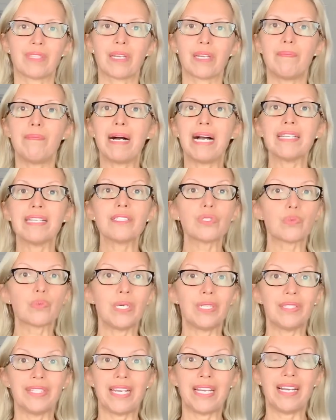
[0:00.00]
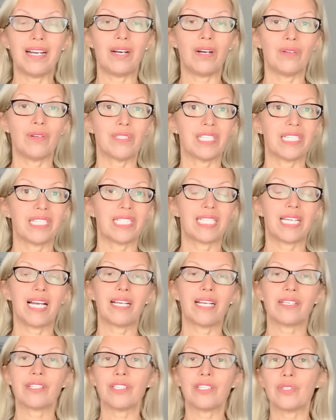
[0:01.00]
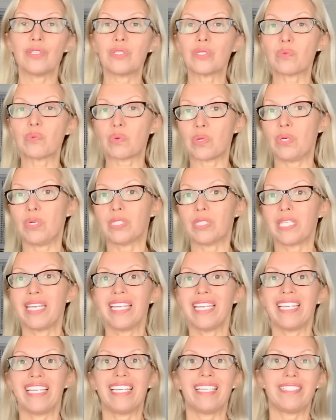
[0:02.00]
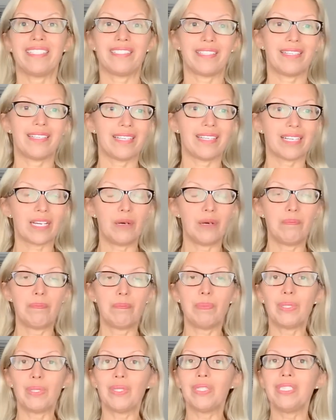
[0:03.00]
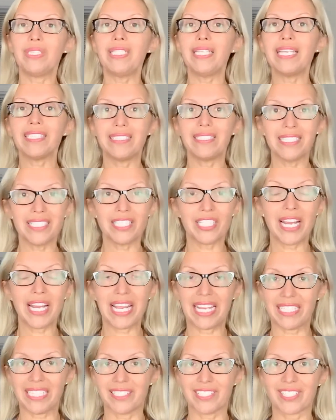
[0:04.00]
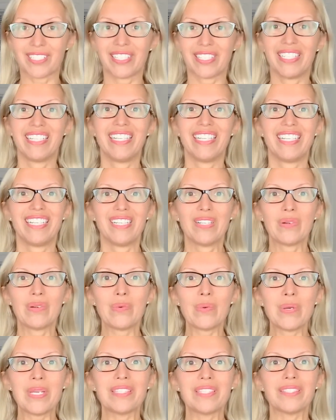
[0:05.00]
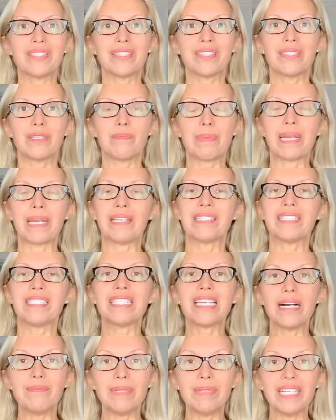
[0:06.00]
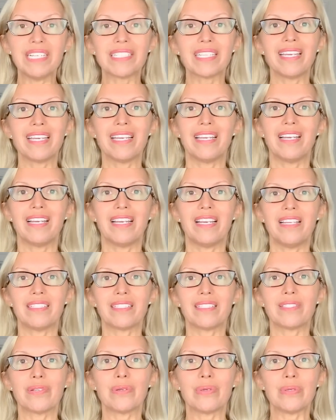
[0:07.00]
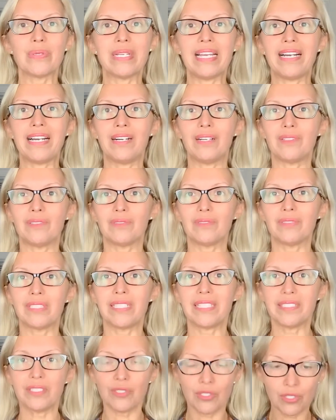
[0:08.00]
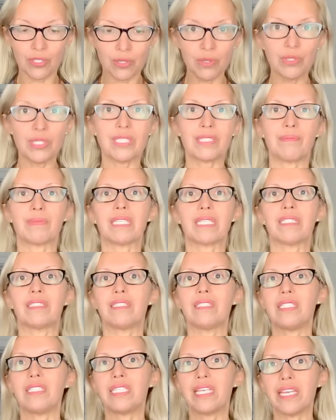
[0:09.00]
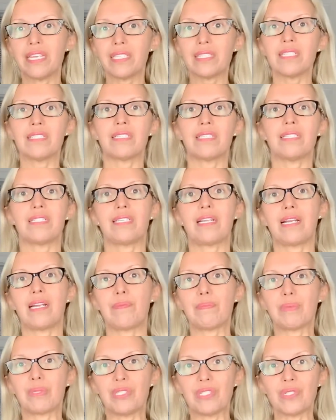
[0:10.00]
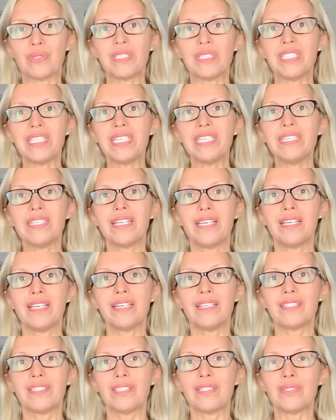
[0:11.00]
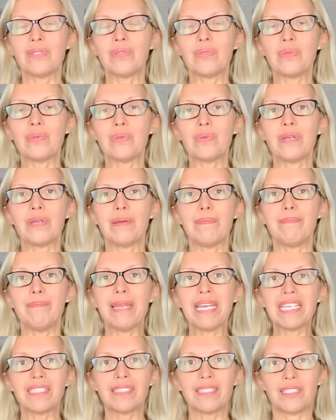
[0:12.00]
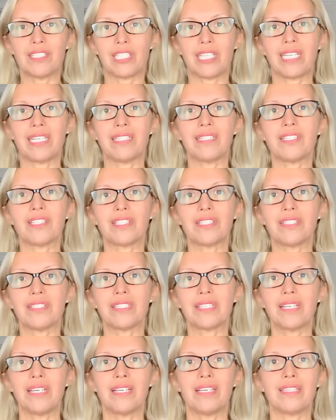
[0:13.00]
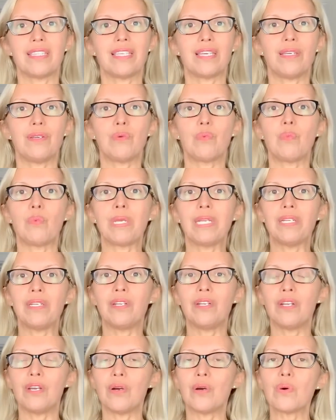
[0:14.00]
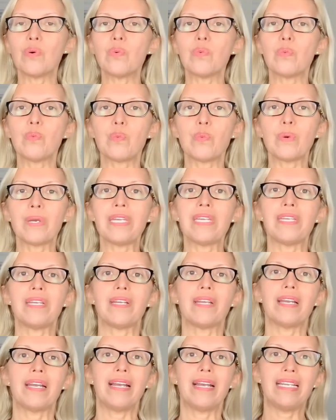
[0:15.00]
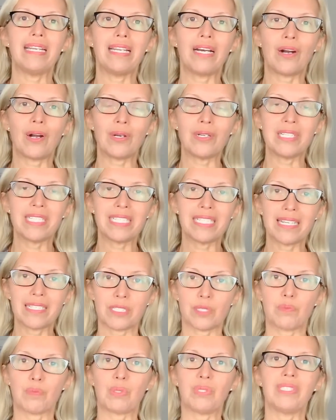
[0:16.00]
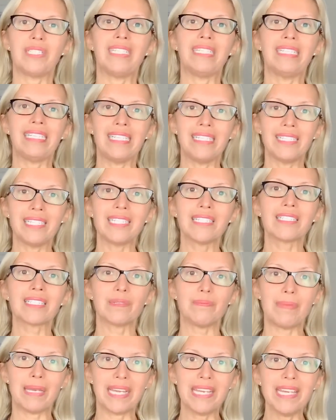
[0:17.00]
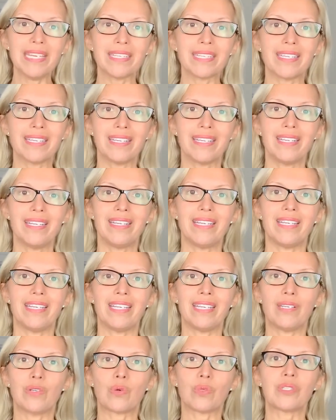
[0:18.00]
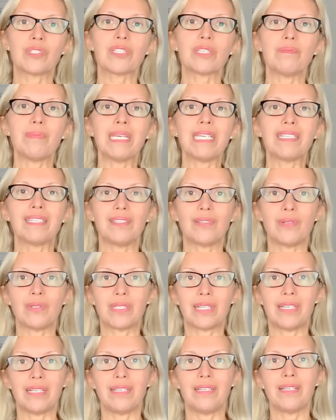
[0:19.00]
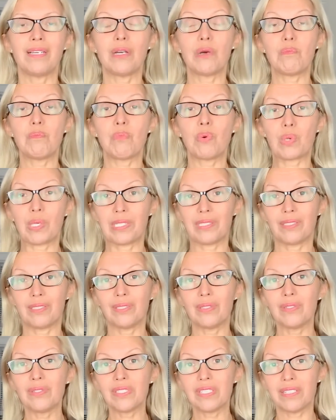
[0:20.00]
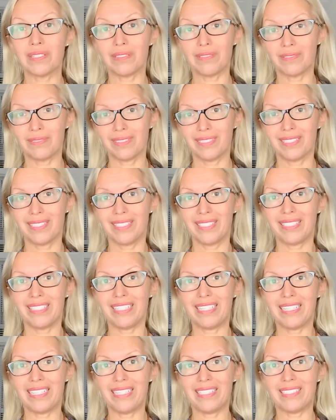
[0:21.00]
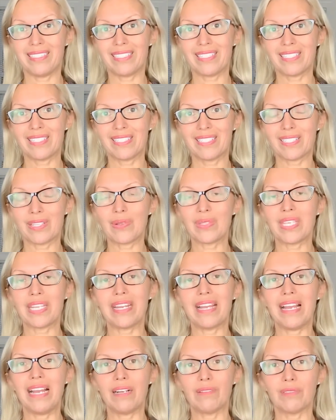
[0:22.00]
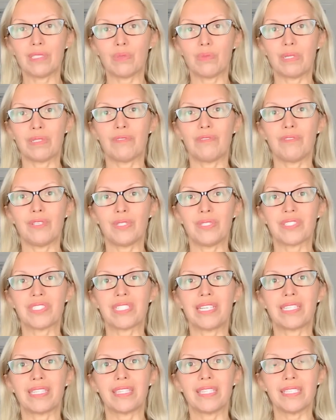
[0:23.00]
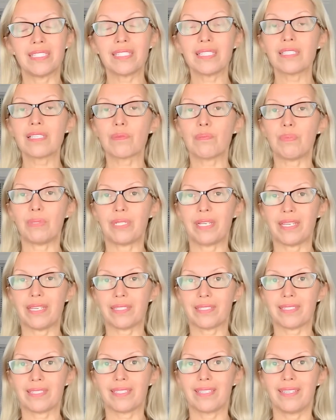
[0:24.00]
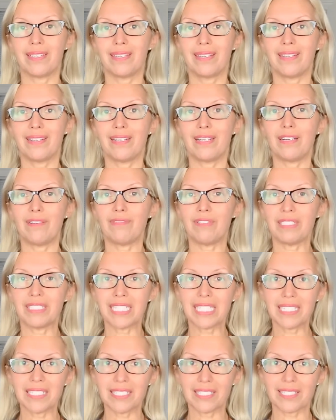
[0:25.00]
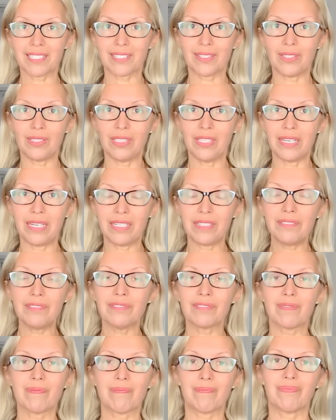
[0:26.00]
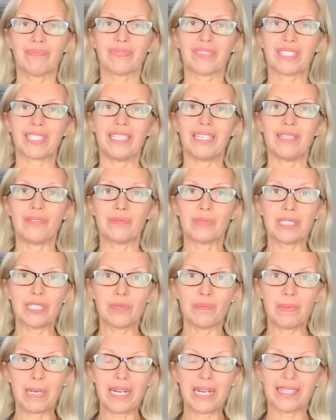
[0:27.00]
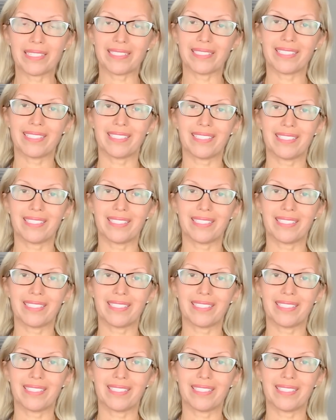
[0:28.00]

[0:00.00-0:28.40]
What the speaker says: Might as well now. The entire yoga world is completely changed with the pandemic. And so now let's do something. Let's take this as an opportunity to make the changes that we know we are desperately needing to make in order to make yoga more inclusive, and so that everyone feels like this is a place of unconditional love and respect.